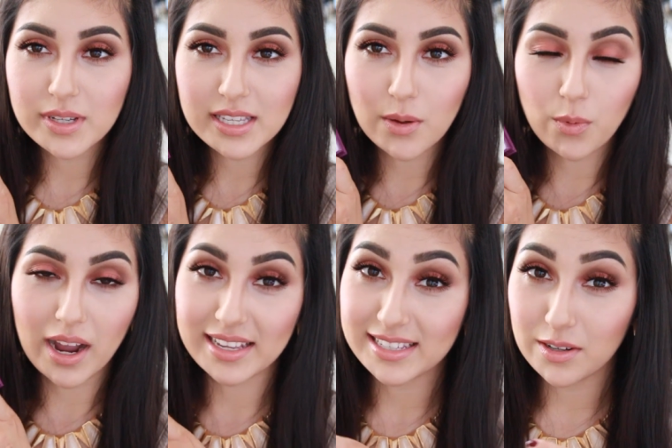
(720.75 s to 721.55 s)
reason
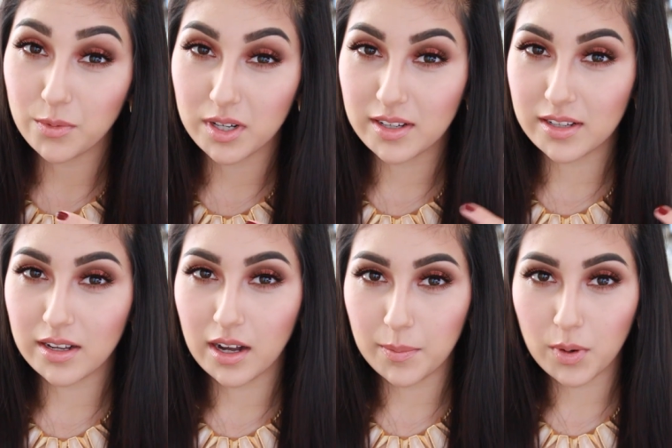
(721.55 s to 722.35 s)
why I didn't want
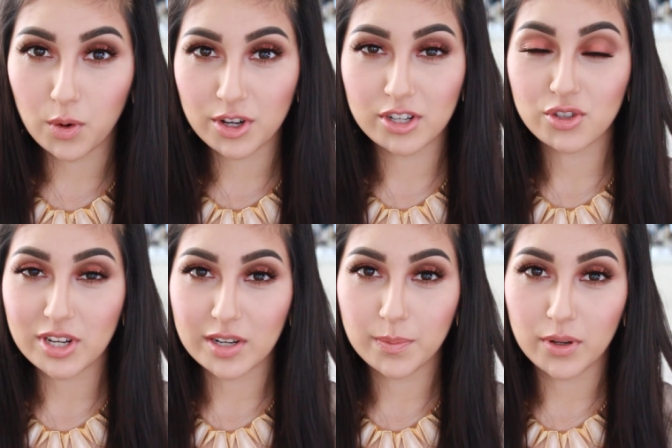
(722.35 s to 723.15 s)
to order
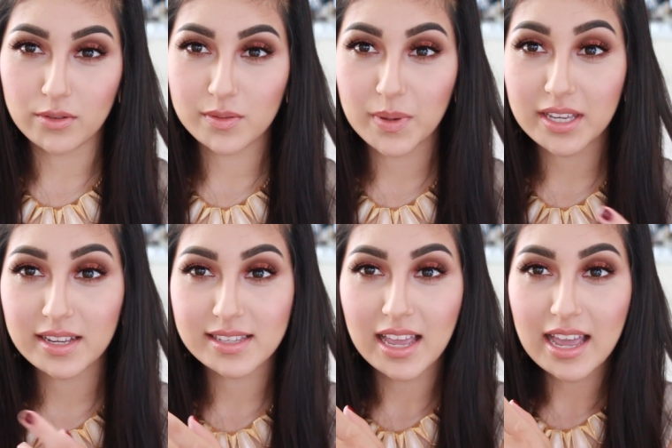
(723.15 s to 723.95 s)
Strike a Pose,
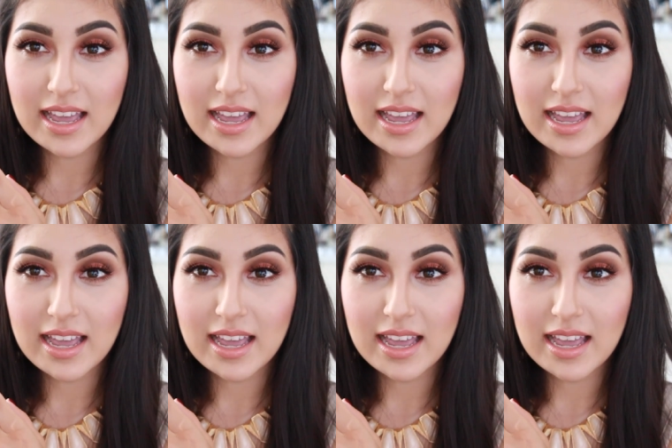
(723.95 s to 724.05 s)
because